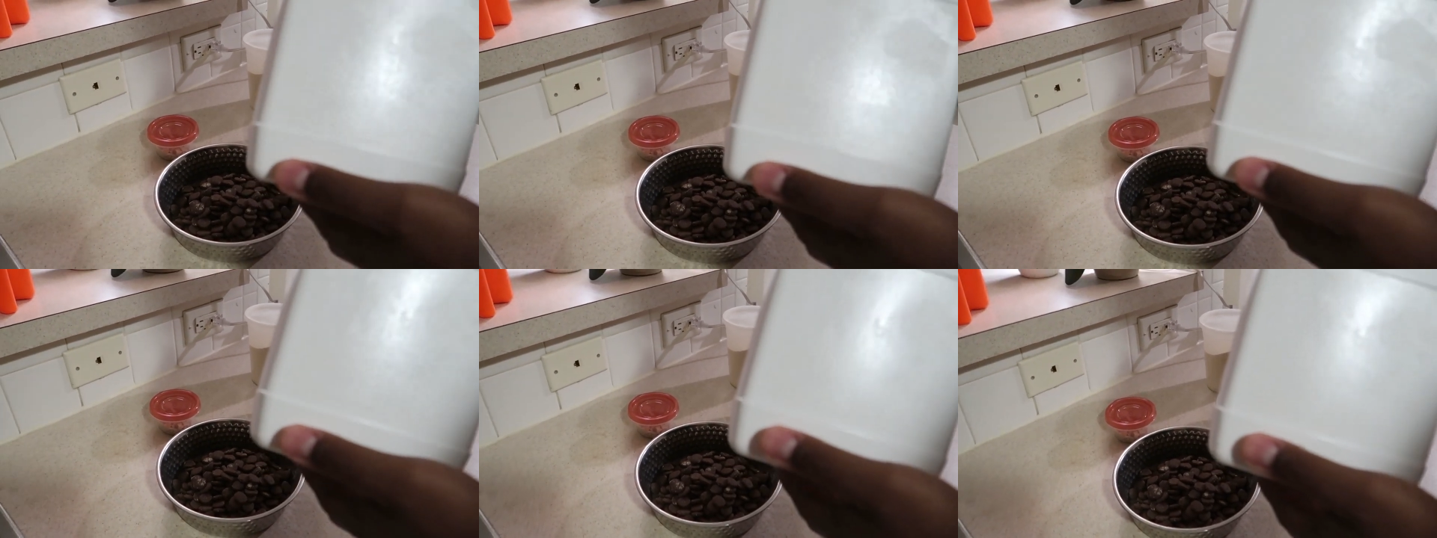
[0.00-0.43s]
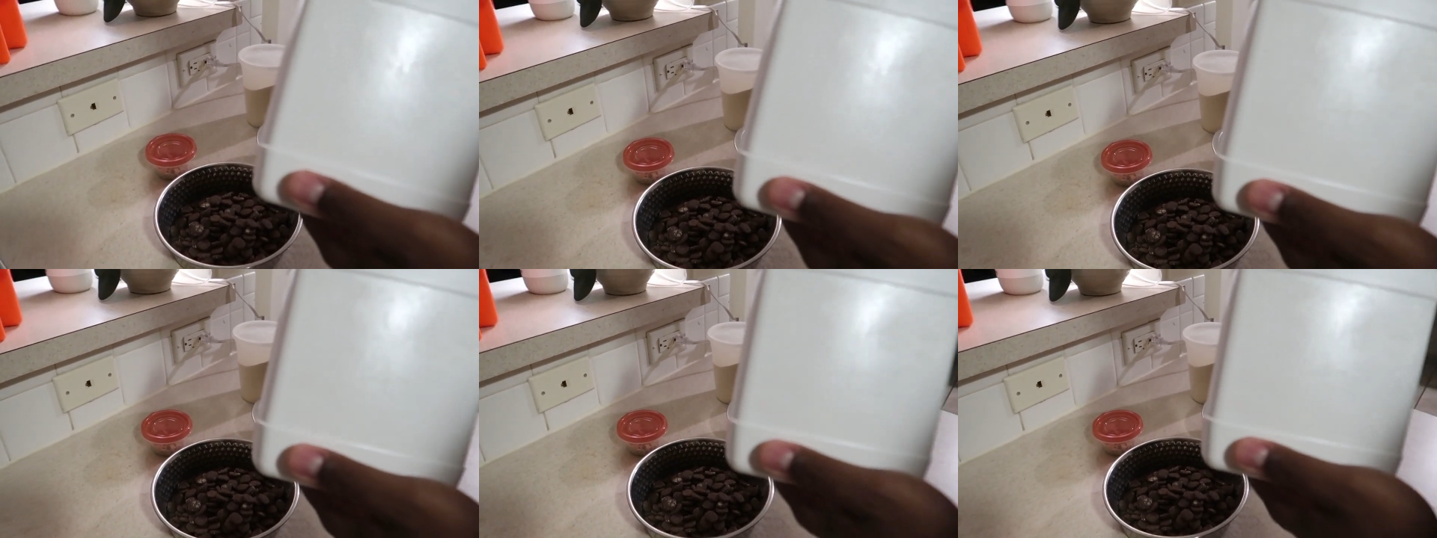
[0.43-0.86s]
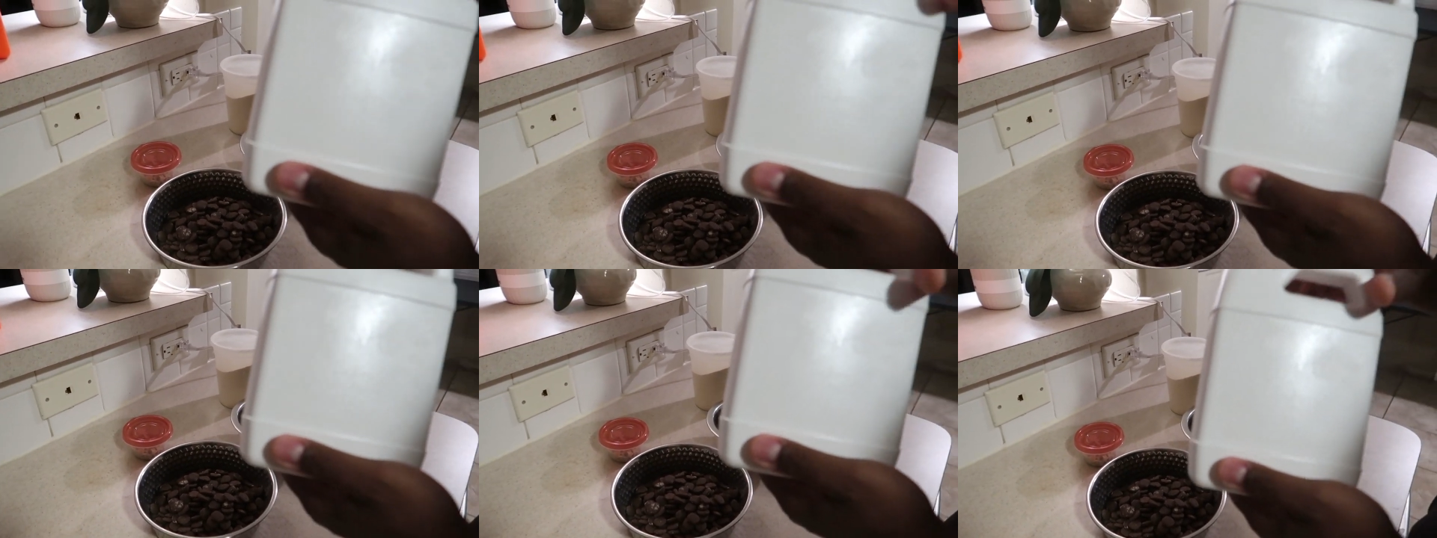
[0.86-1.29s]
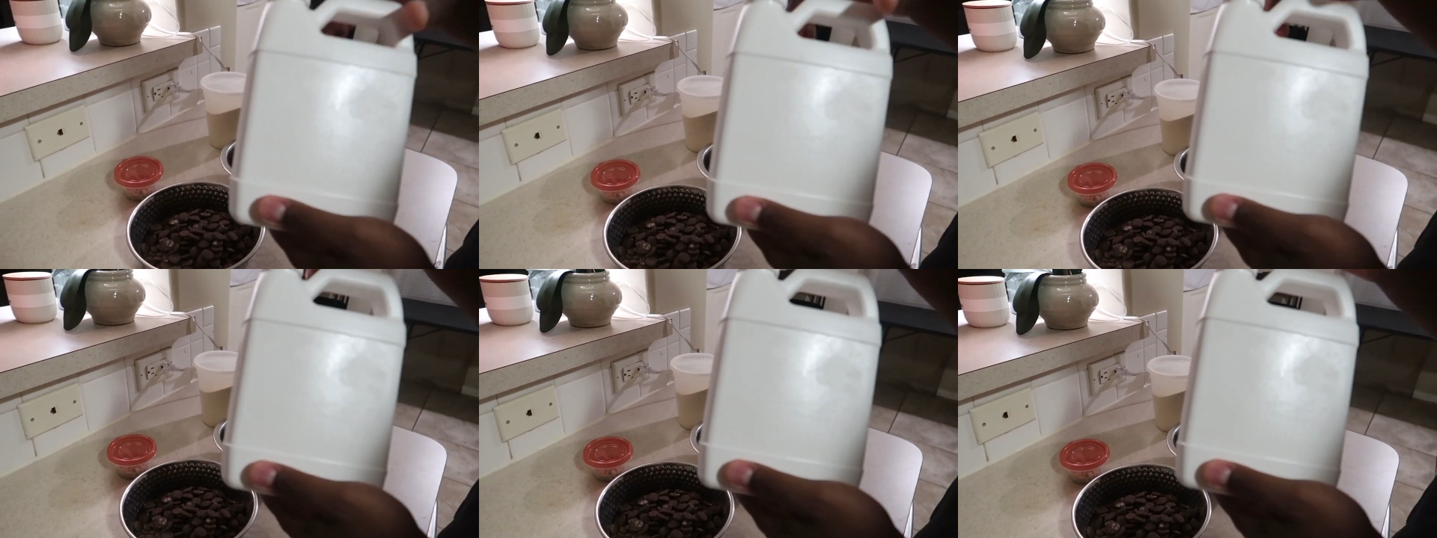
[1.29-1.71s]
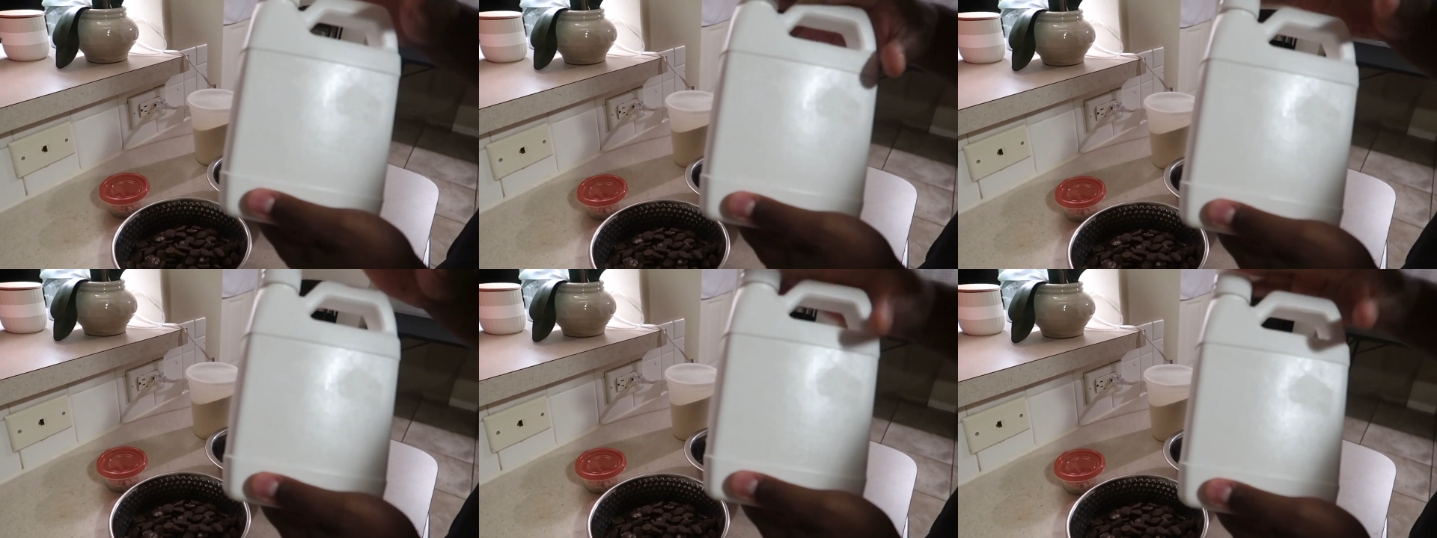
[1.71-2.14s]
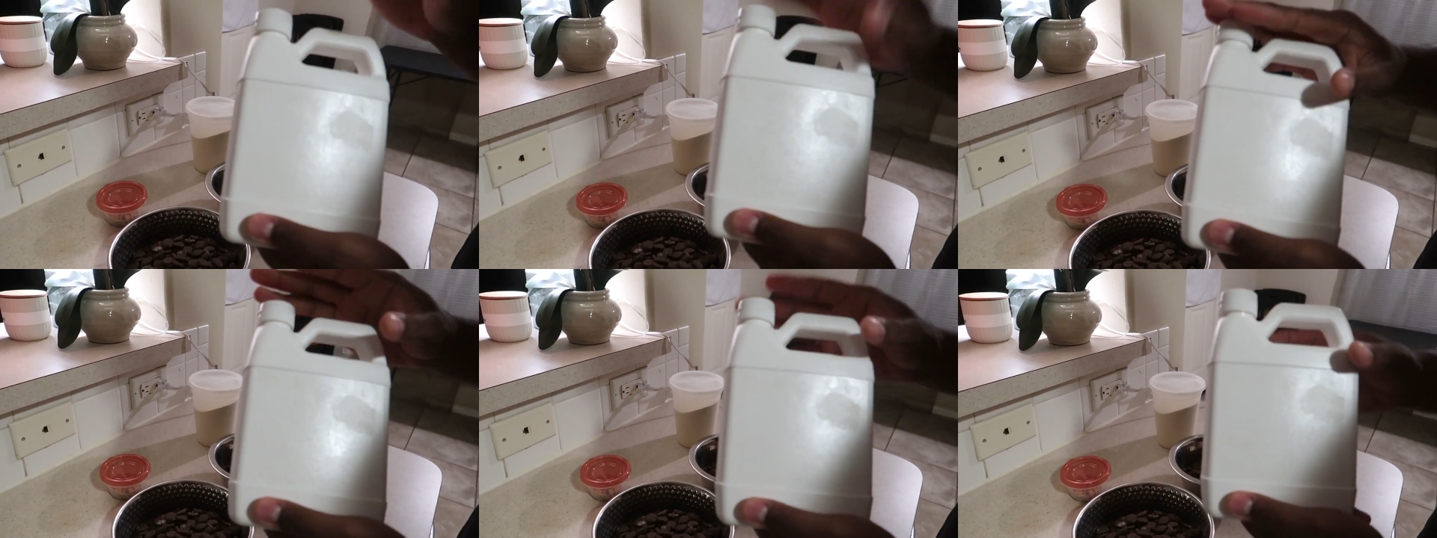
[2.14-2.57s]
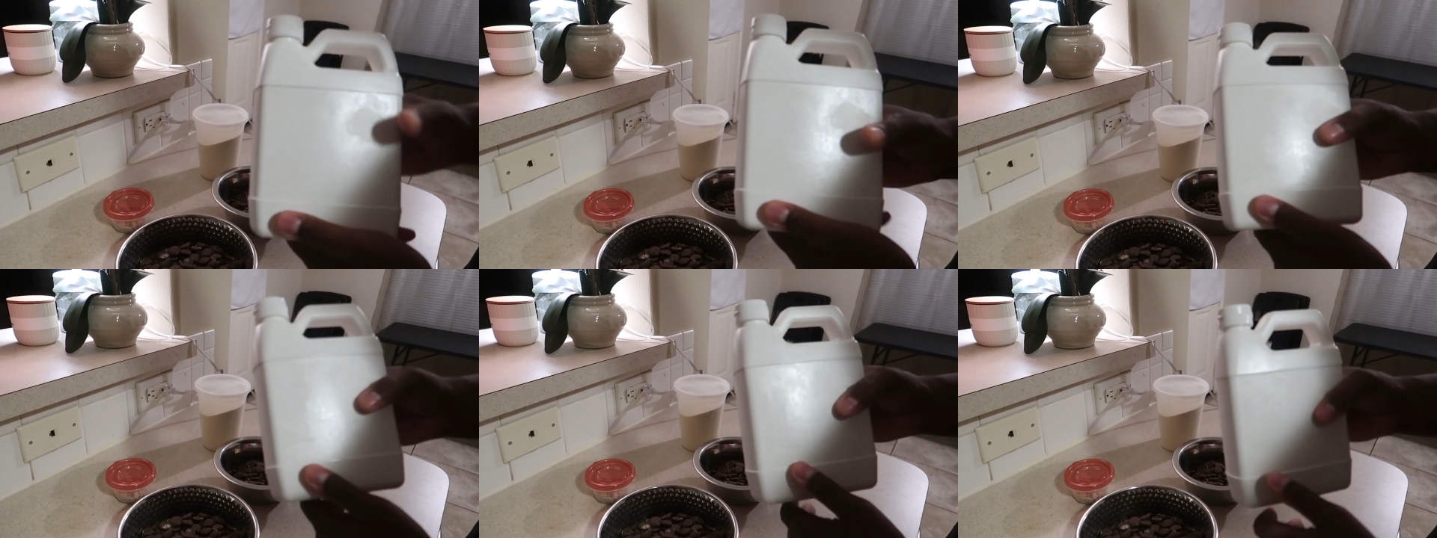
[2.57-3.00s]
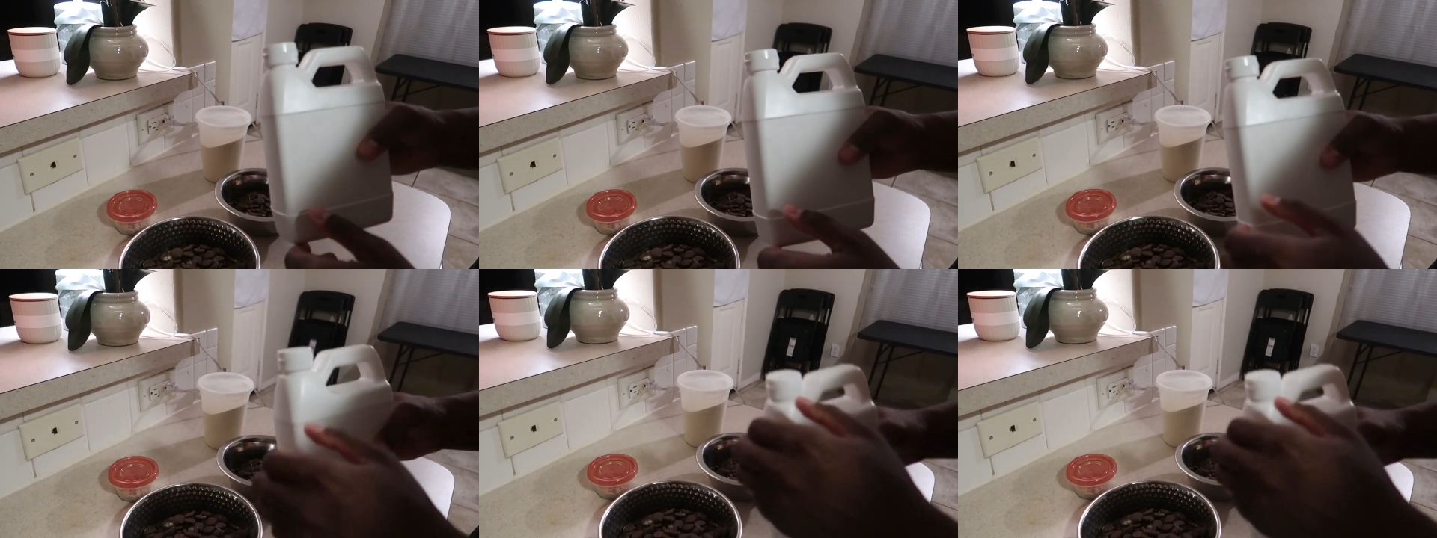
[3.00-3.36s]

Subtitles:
[unreadable: no face in view]